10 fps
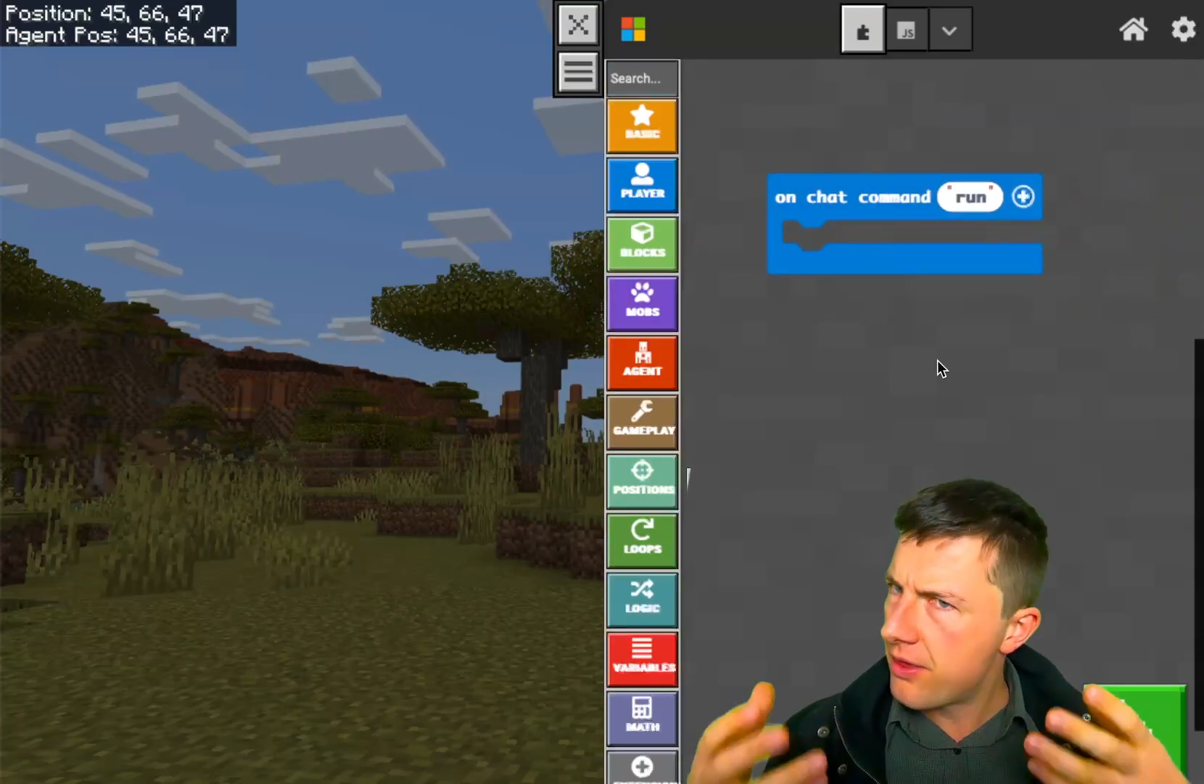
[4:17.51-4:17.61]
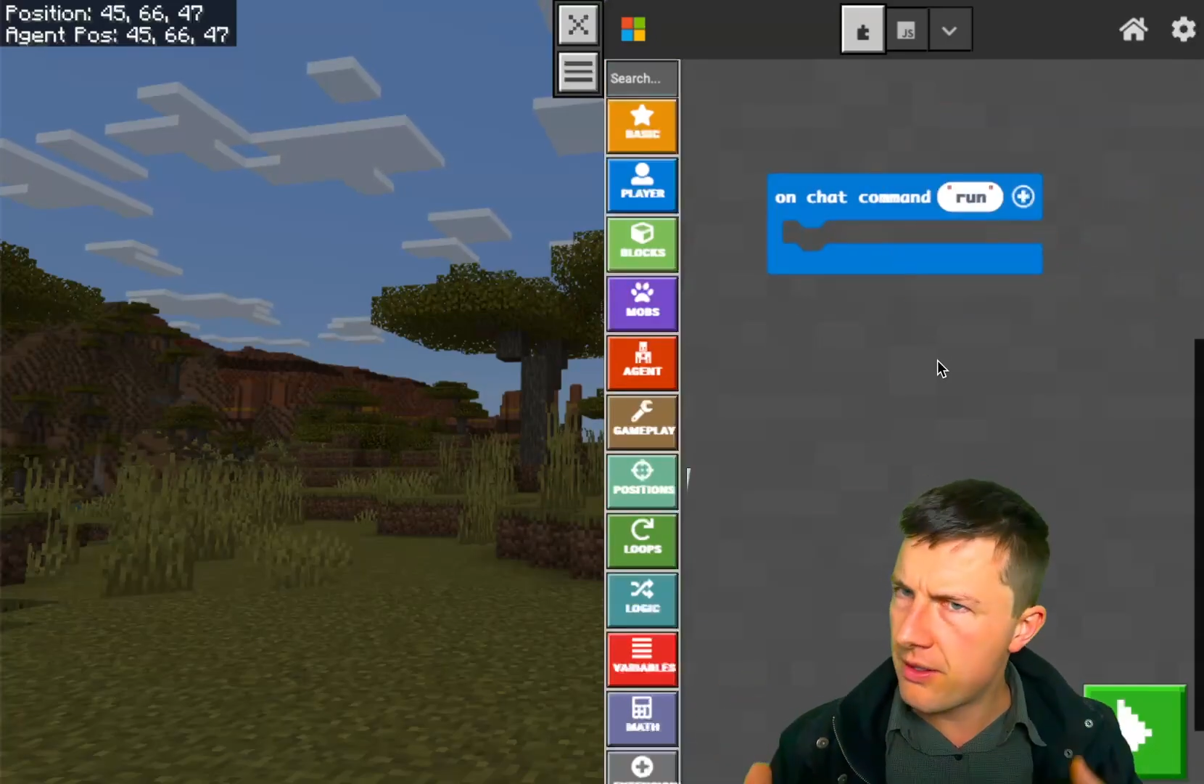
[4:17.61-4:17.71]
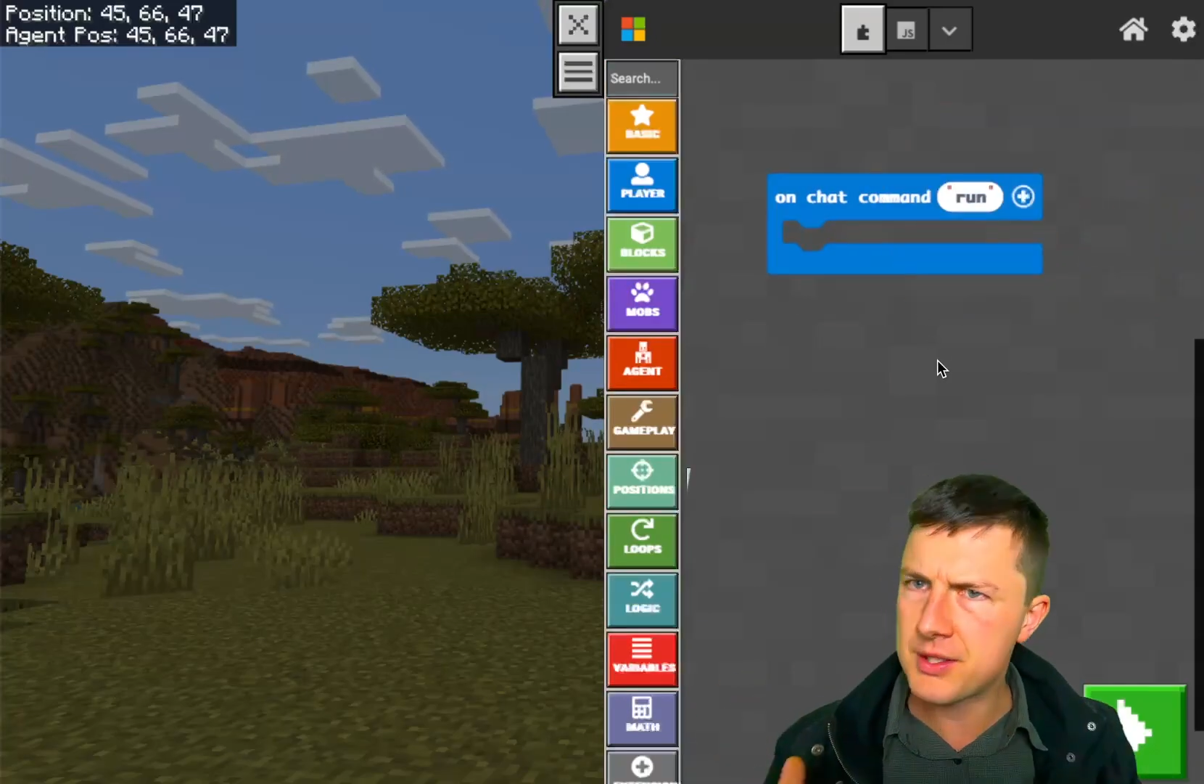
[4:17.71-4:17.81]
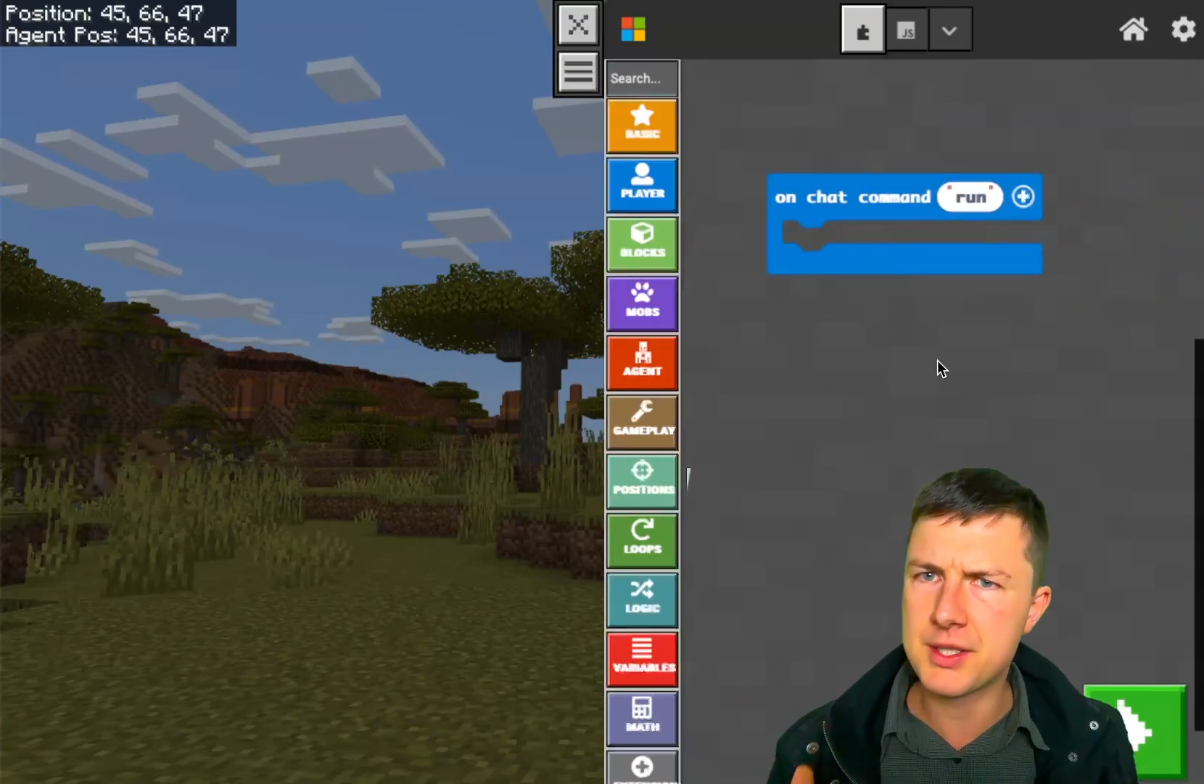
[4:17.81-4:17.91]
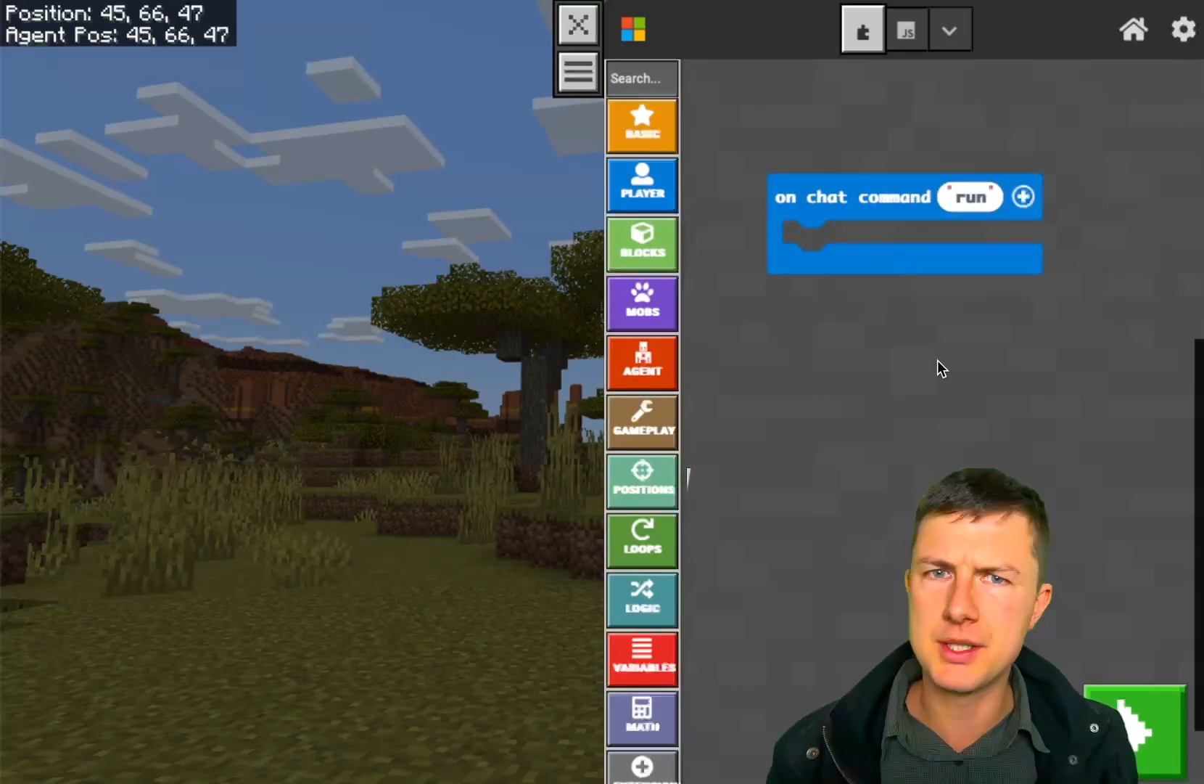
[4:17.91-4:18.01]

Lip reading: This